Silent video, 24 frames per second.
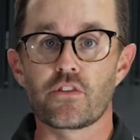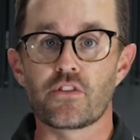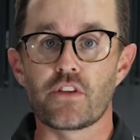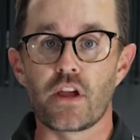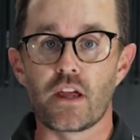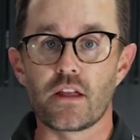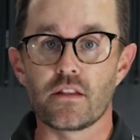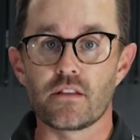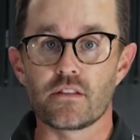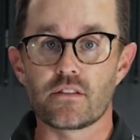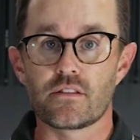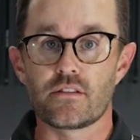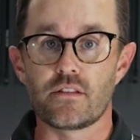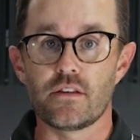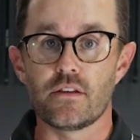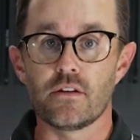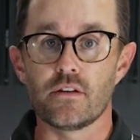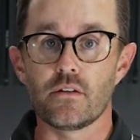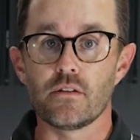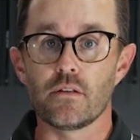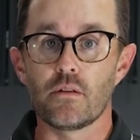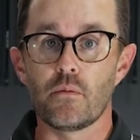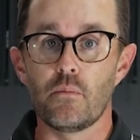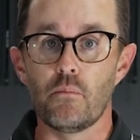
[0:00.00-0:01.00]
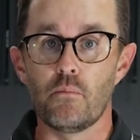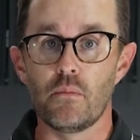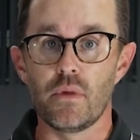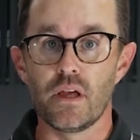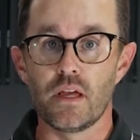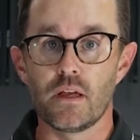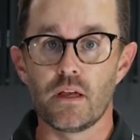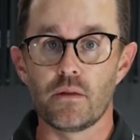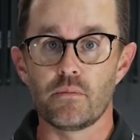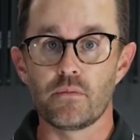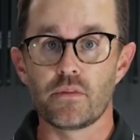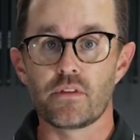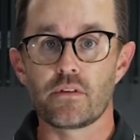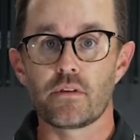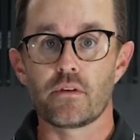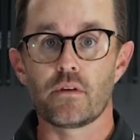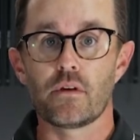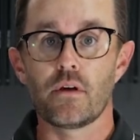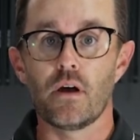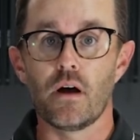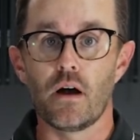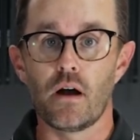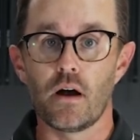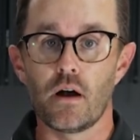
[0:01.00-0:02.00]
stainless steel MIM'd
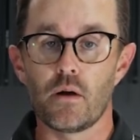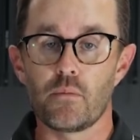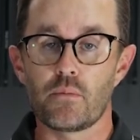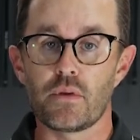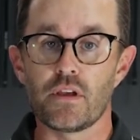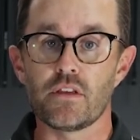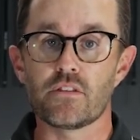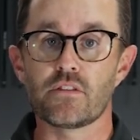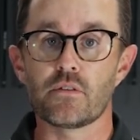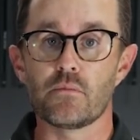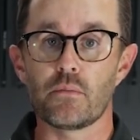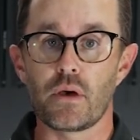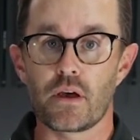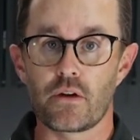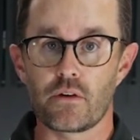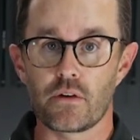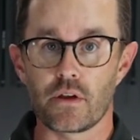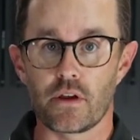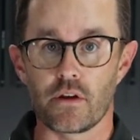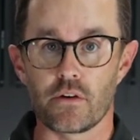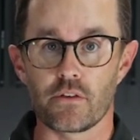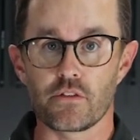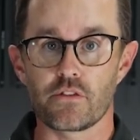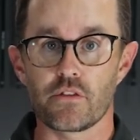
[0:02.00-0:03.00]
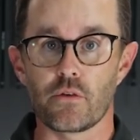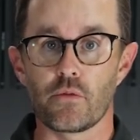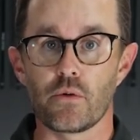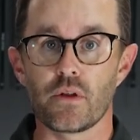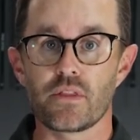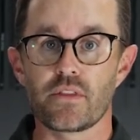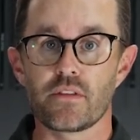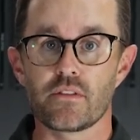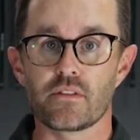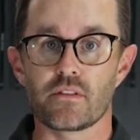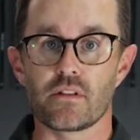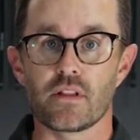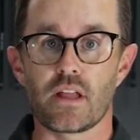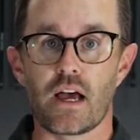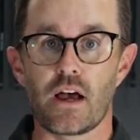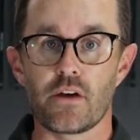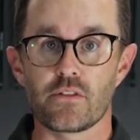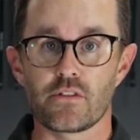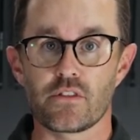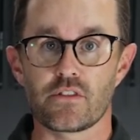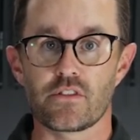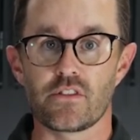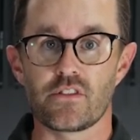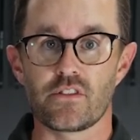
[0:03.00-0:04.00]
piece of metal here. So what this
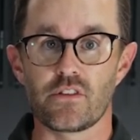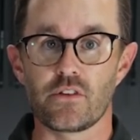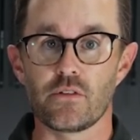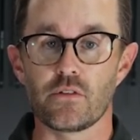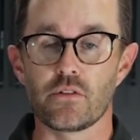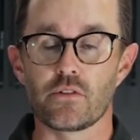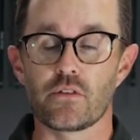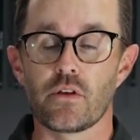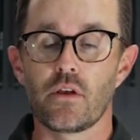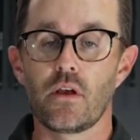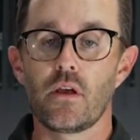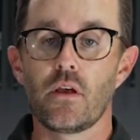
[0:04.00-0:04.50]
allows us to do is